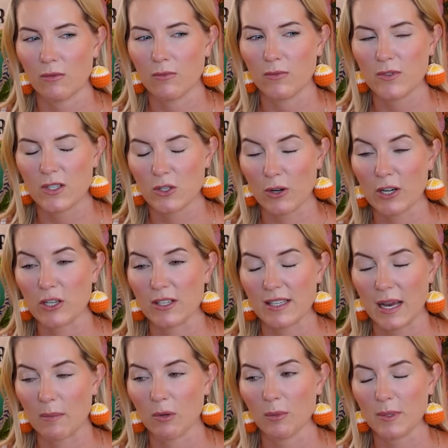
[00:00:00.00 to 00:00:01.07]
strange
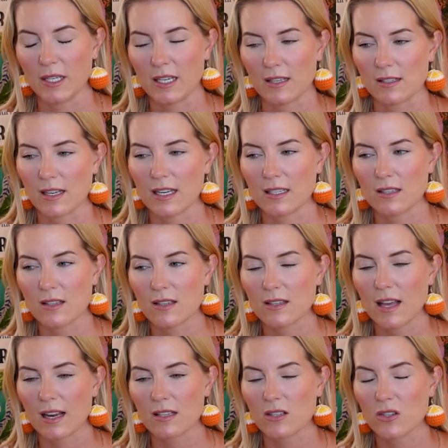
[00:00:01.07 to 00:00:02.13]
example, because
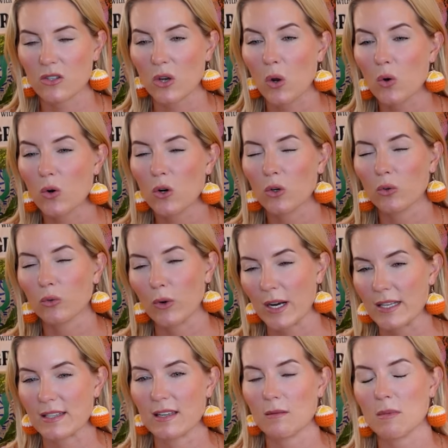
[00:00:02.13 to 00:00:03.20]
that's so
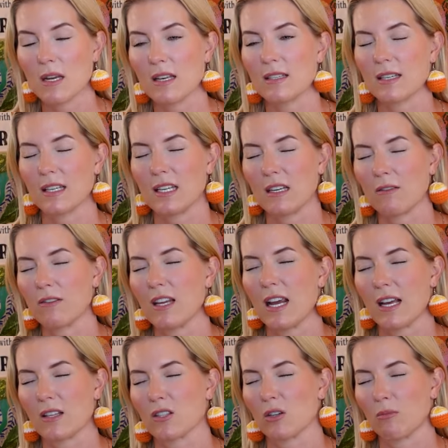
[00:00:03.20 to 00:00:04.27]
crazy to me to give the
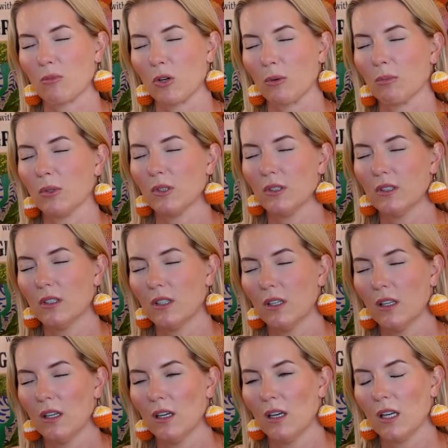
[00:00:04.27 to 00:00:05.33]
answer purple
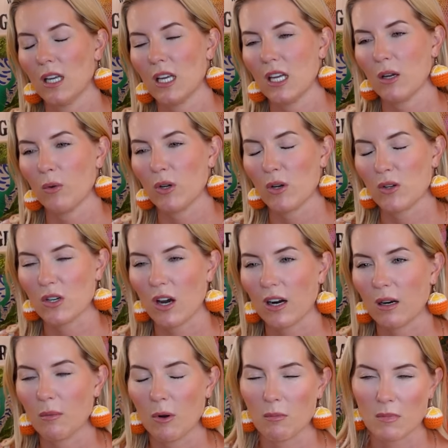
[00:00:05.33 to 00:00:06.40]
when you talk
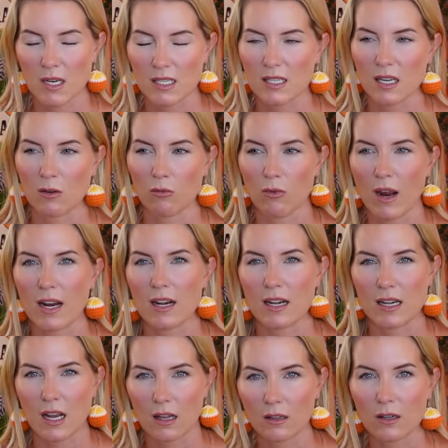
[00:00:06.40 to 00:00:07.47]
about mixing red and
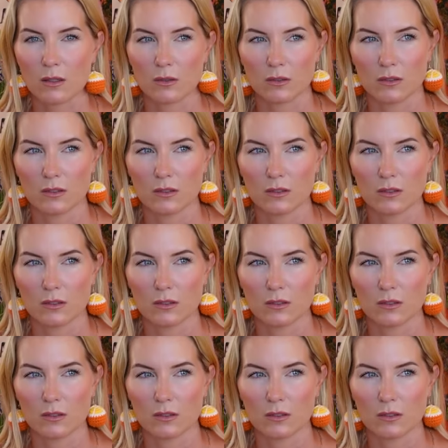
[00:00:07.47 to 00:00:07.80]
yellow.